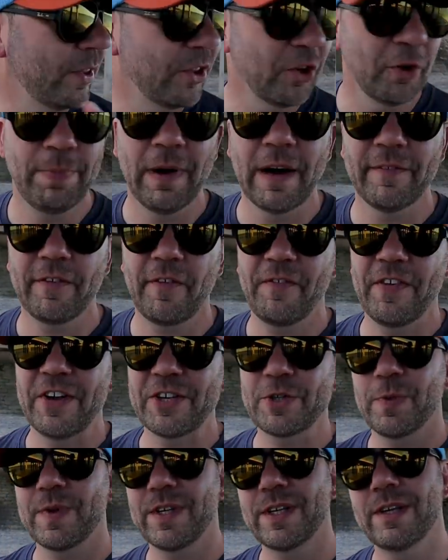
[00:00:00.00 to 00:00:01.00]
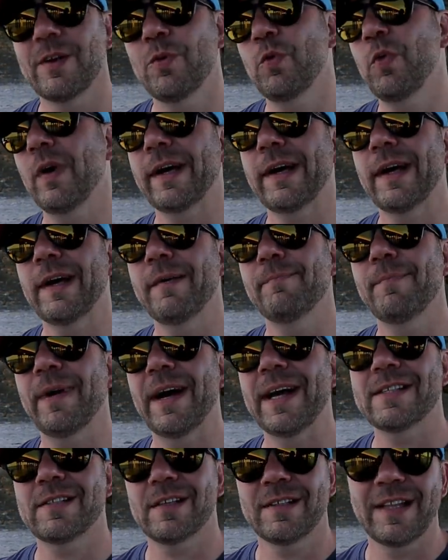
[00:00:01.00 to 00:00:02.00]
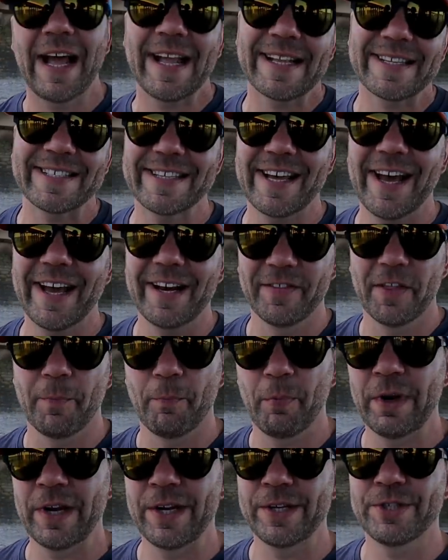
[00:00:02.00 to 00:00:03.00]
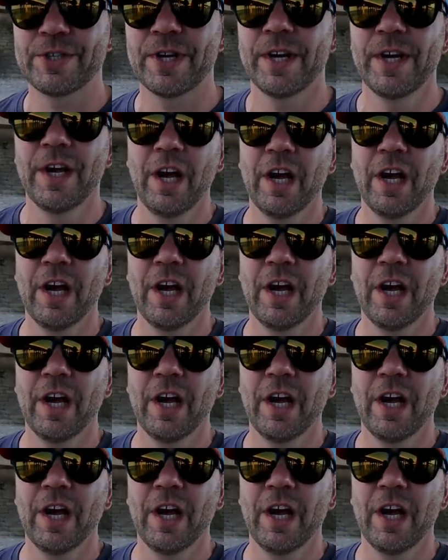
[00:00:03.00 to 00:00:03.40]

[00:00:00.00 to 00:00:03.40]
one little puffer fish, we quick cut bites on that side of the bridge.